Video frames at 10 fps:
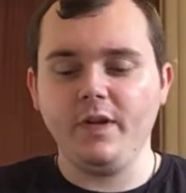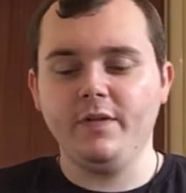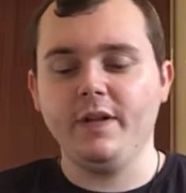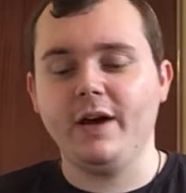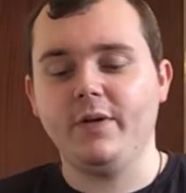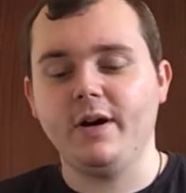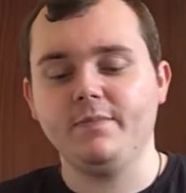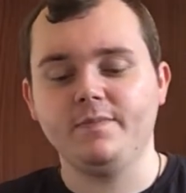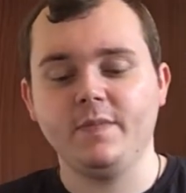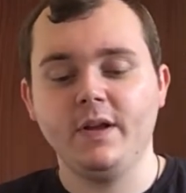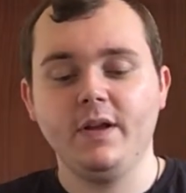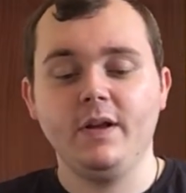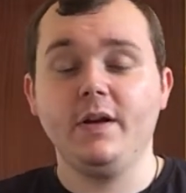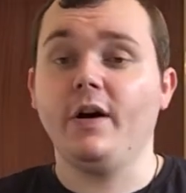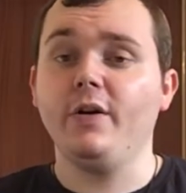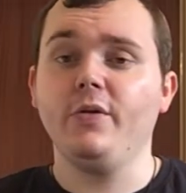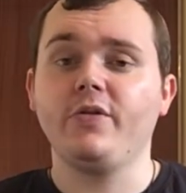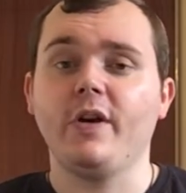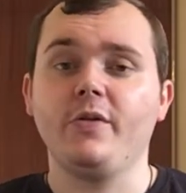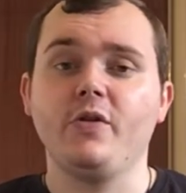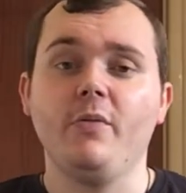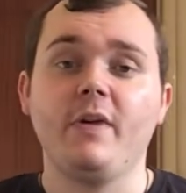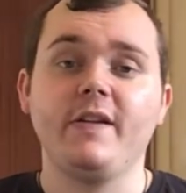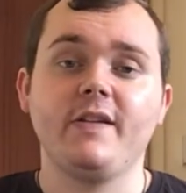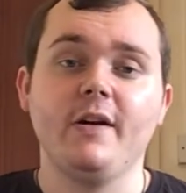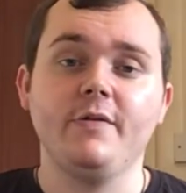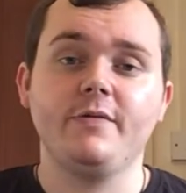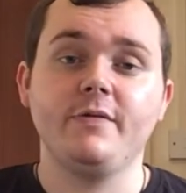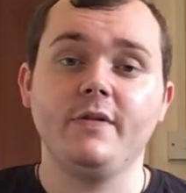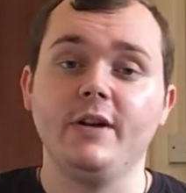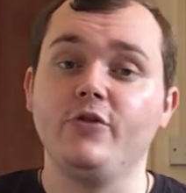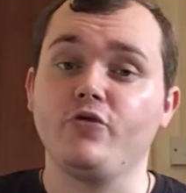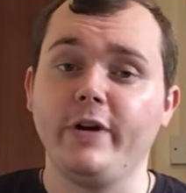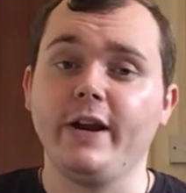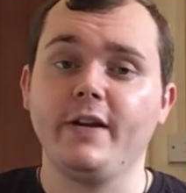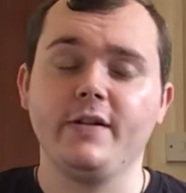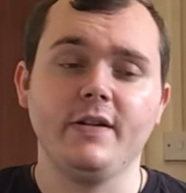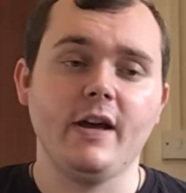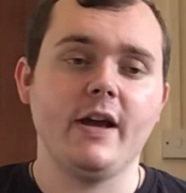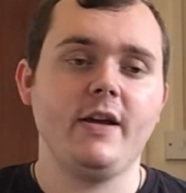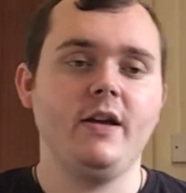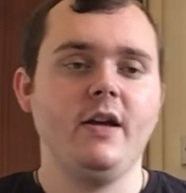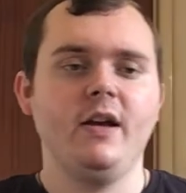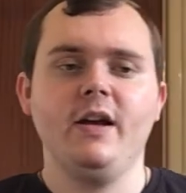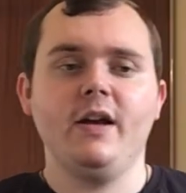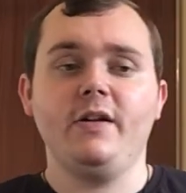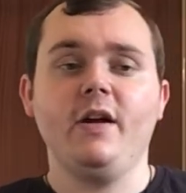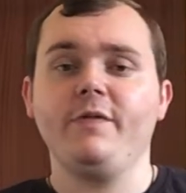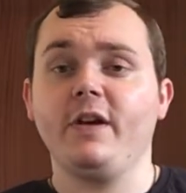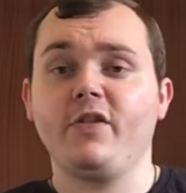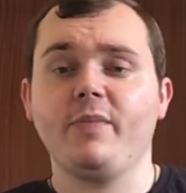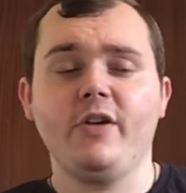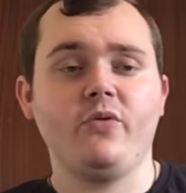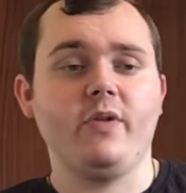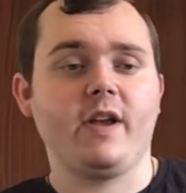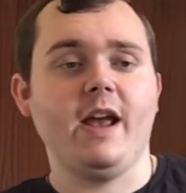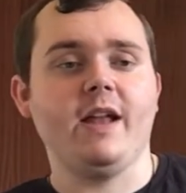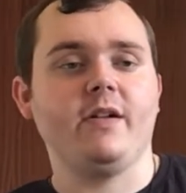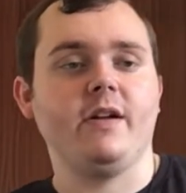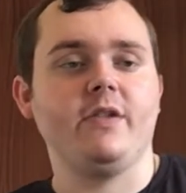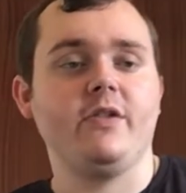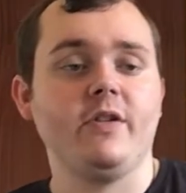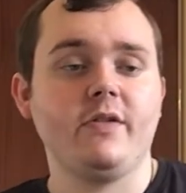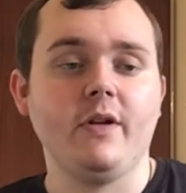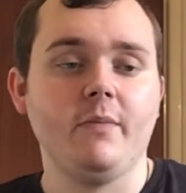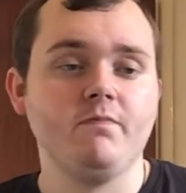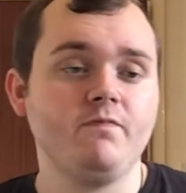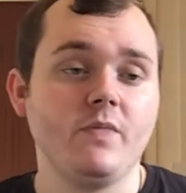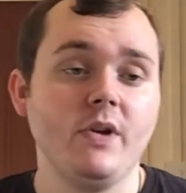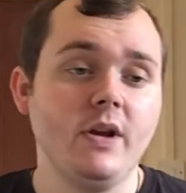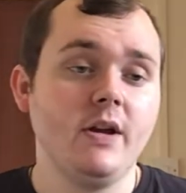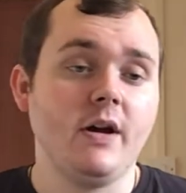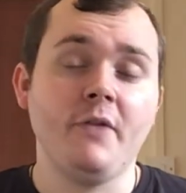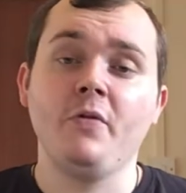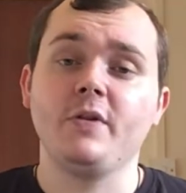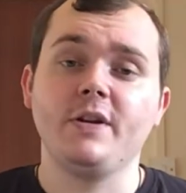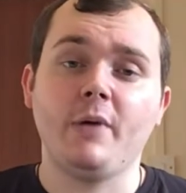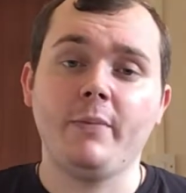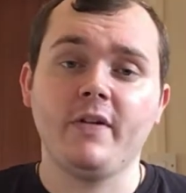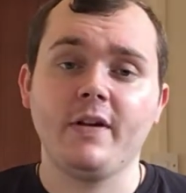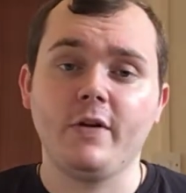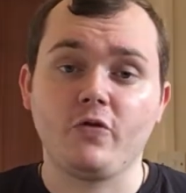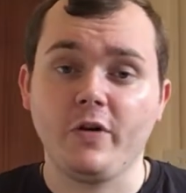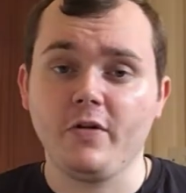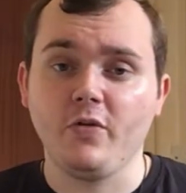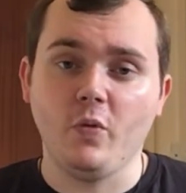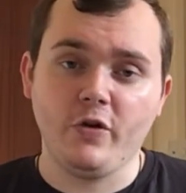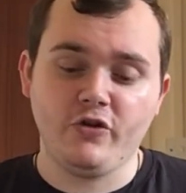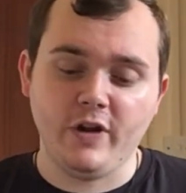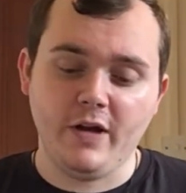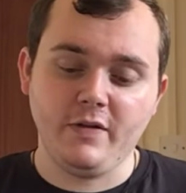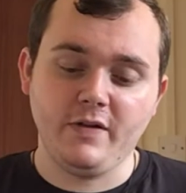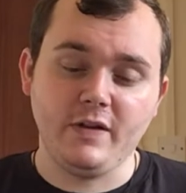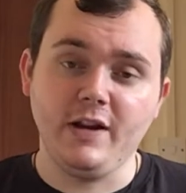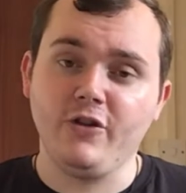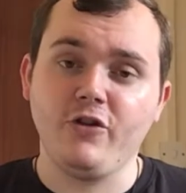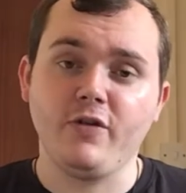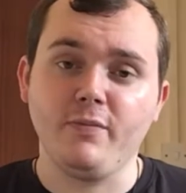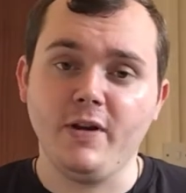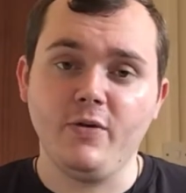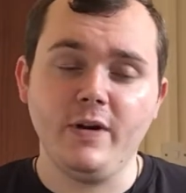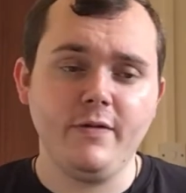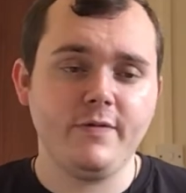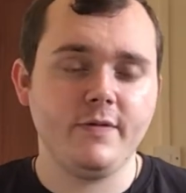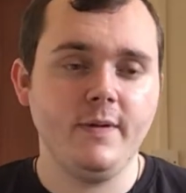Now, I also got myself a drink today. Nothing special again, I thought I'd buy myself a drink to wash down this delicious meal with.